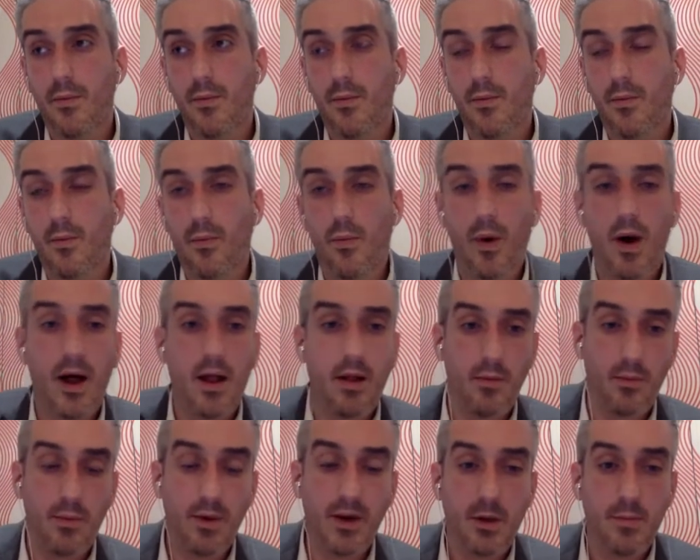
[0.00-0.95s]
while
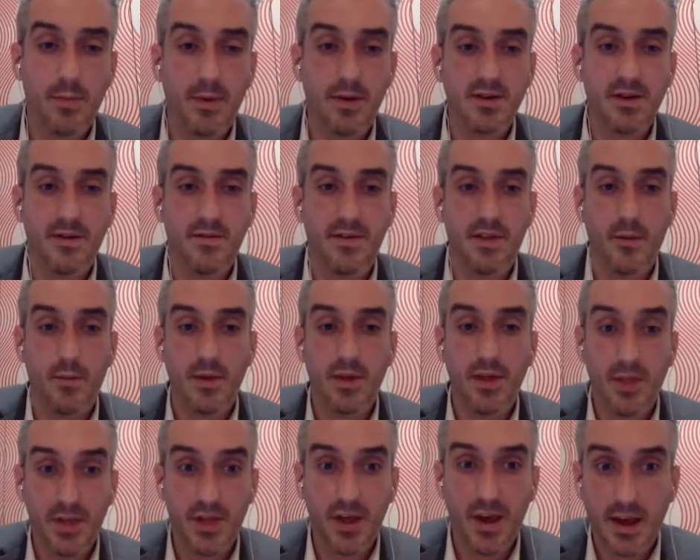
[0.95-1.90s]
we could build something that we
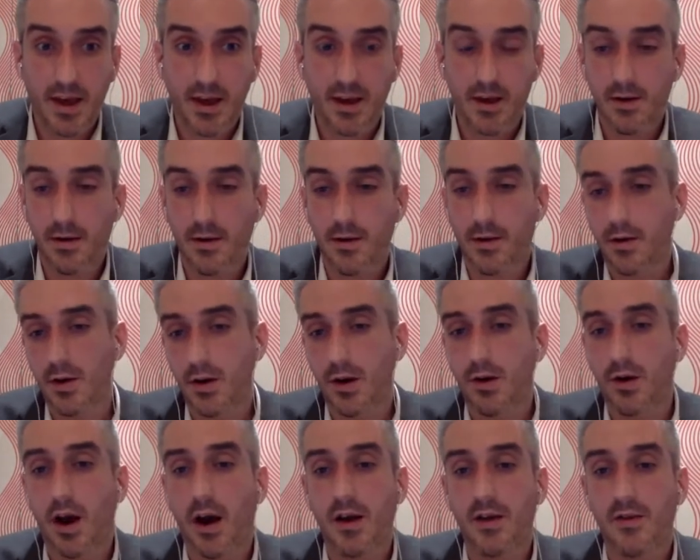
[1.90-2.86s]
think
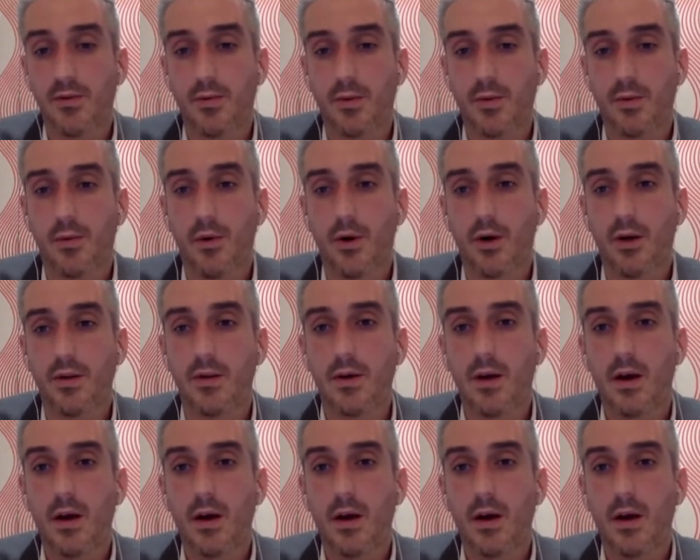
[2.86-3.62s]
you guys would want,